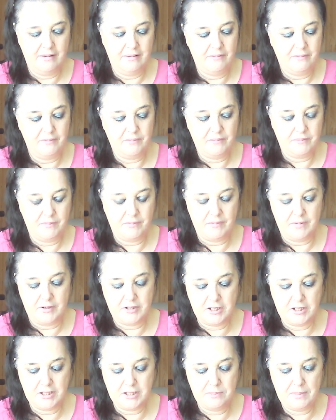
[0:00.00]
It
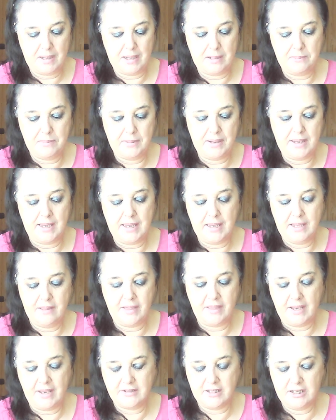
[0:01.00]
just may be
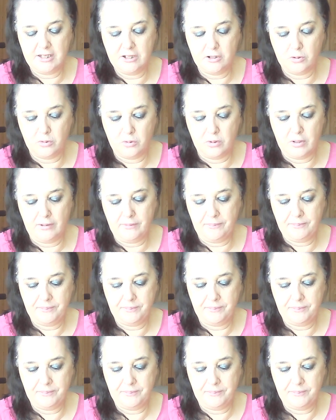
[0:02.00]
that detour.